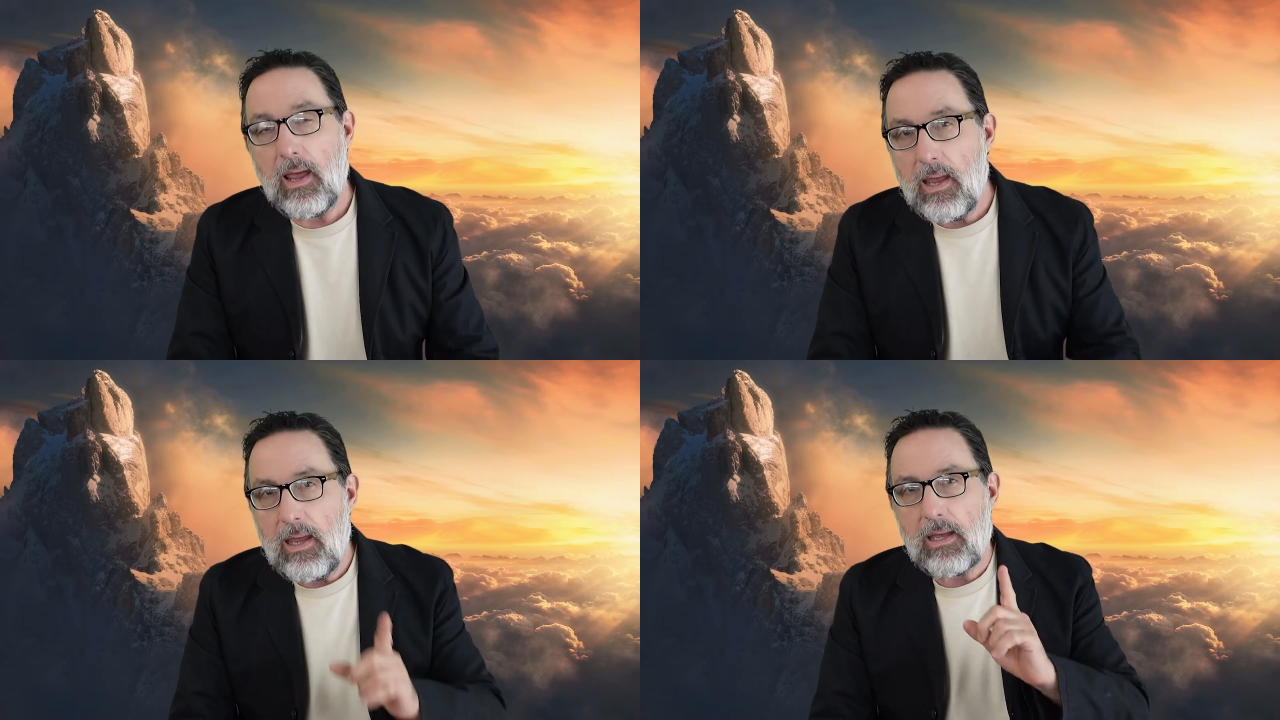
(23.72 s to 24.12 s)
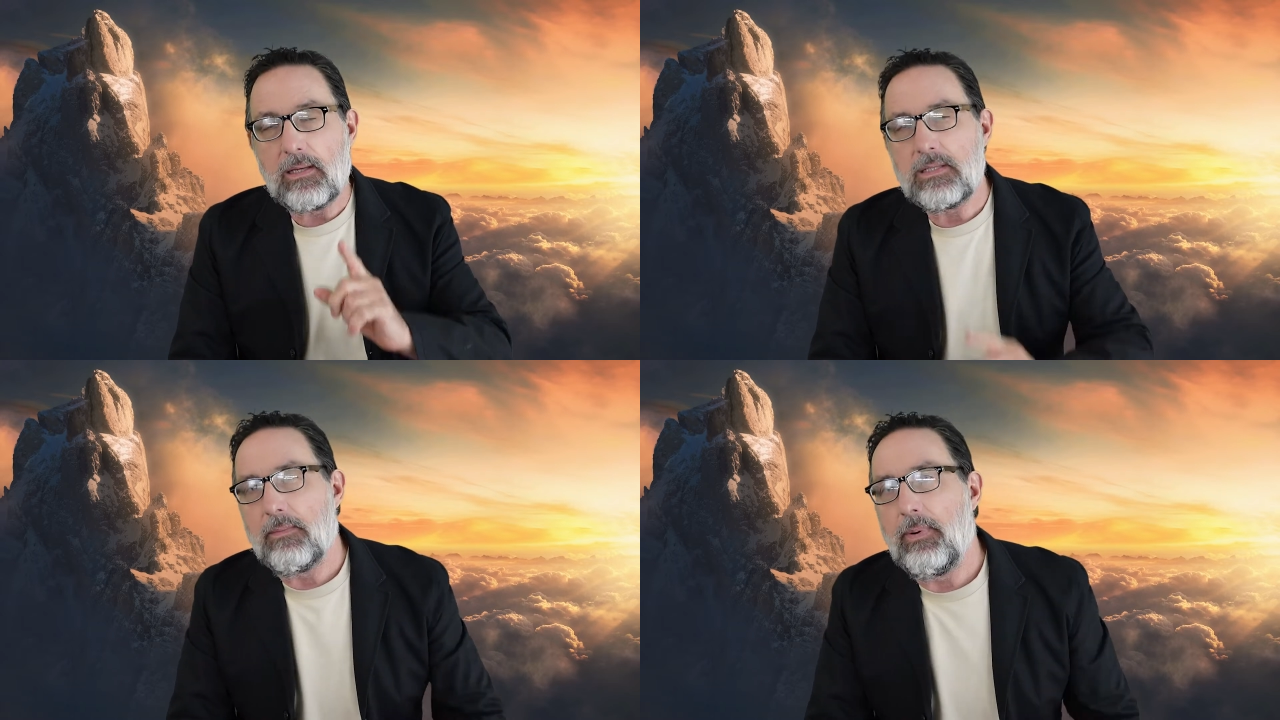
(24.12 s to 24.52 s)

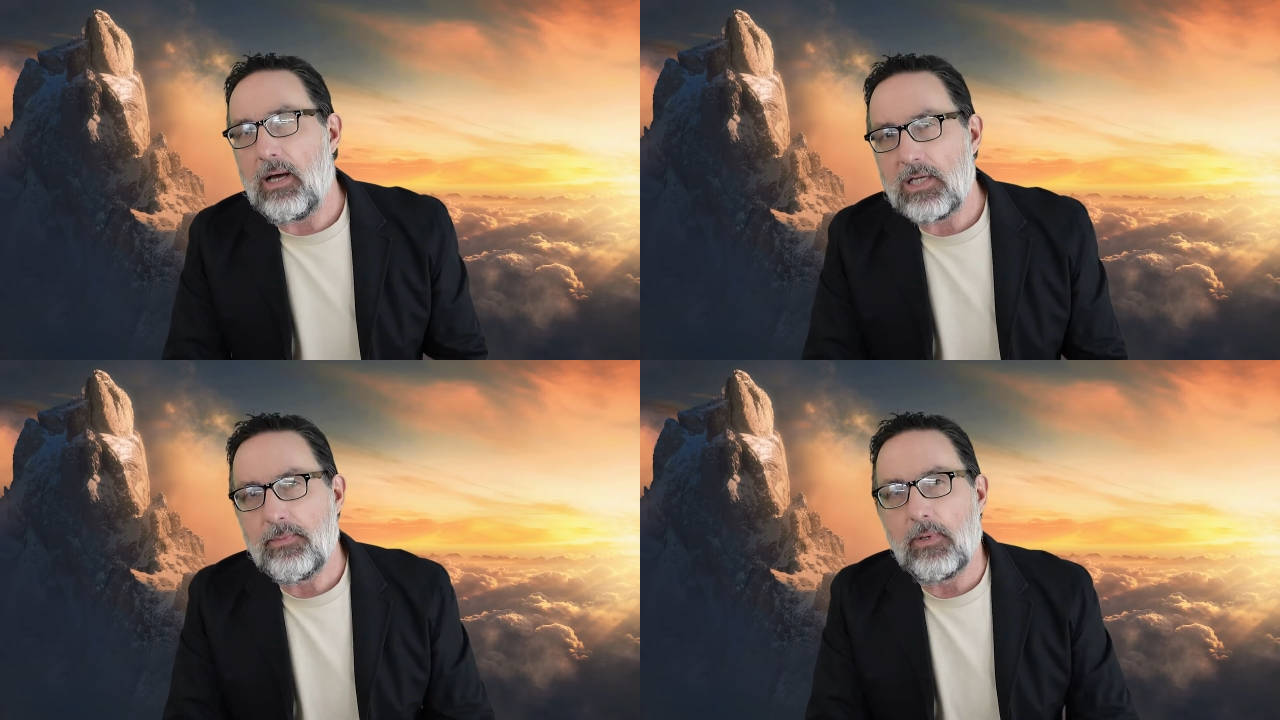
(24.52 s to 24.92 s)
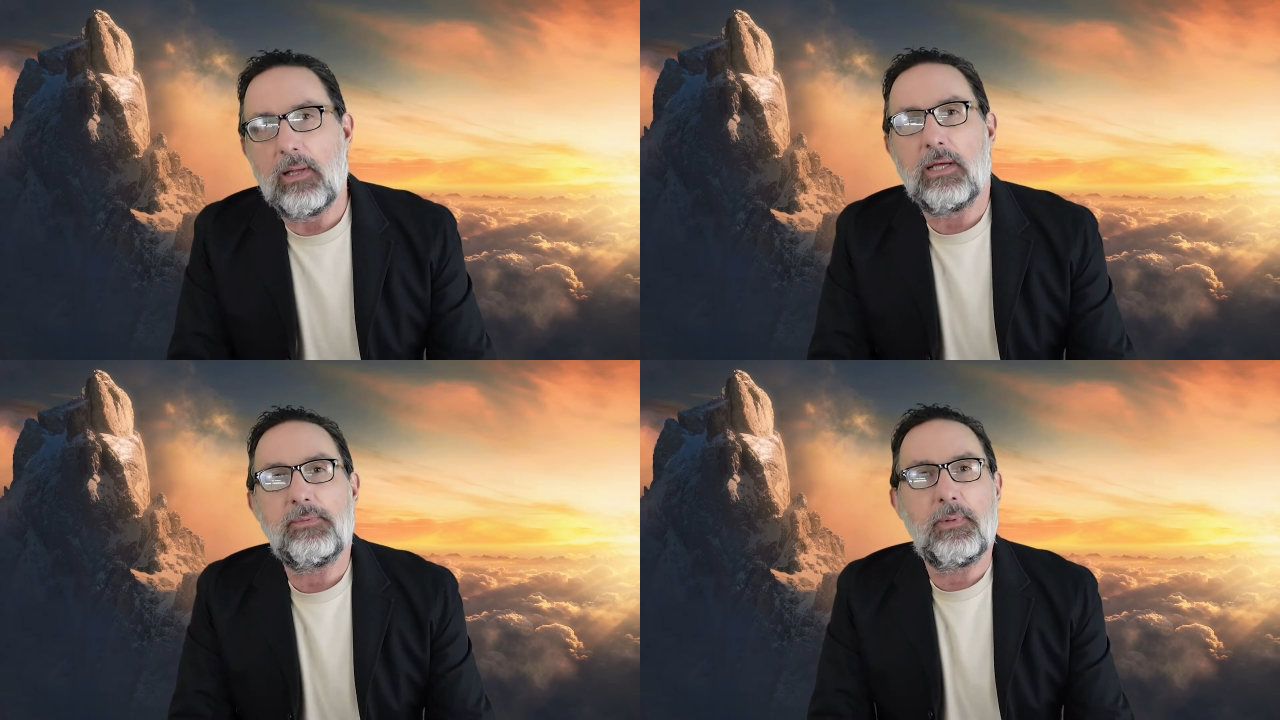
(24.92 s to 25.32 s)
and a
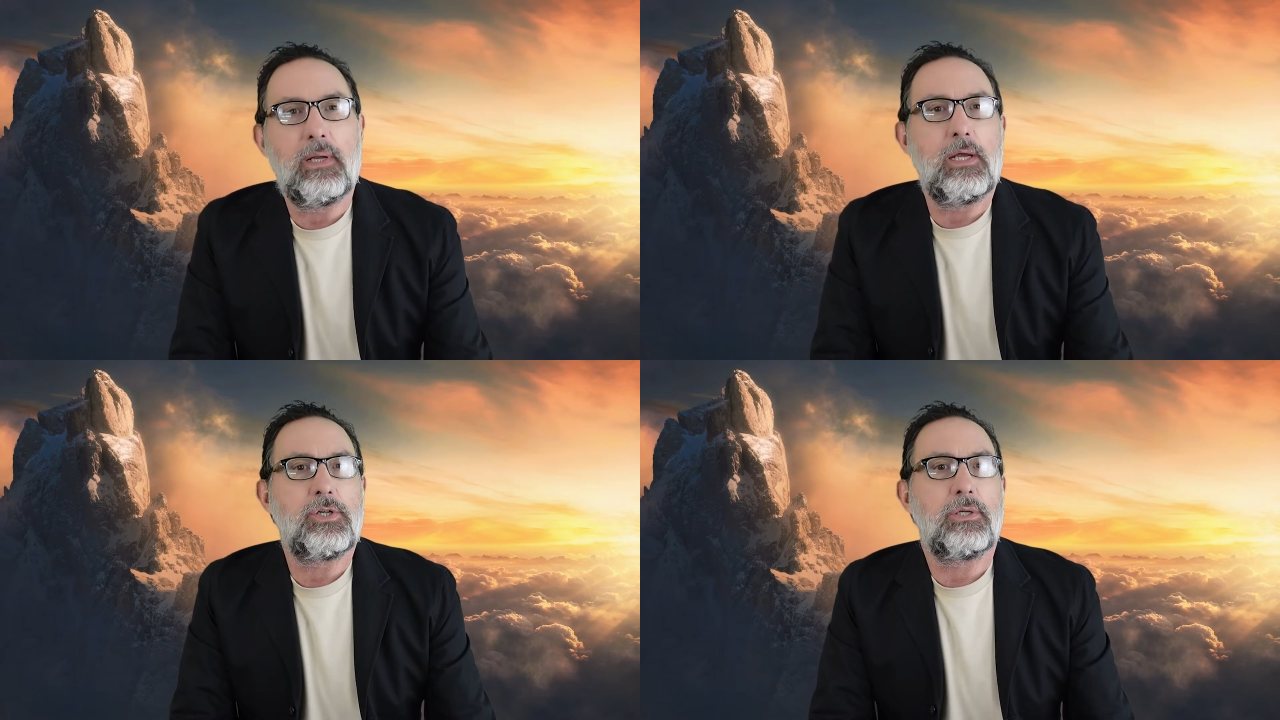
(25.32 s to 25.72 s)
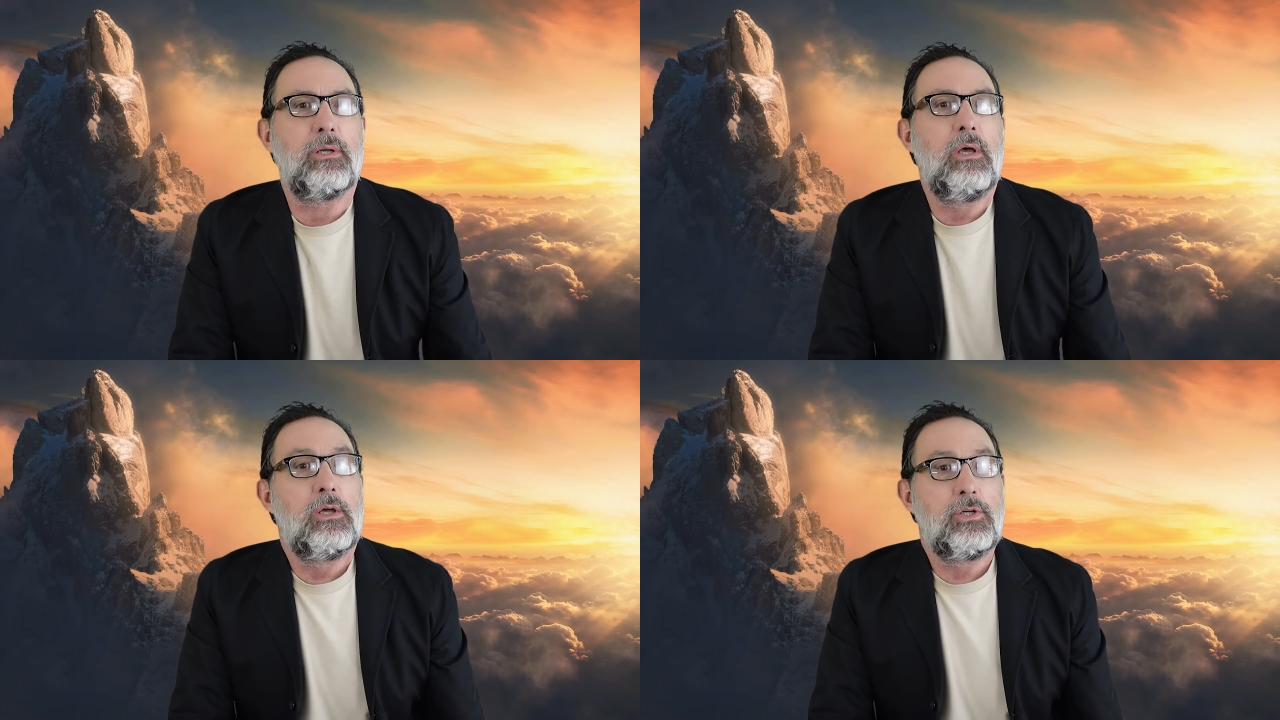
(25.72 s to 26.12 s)
possible explanation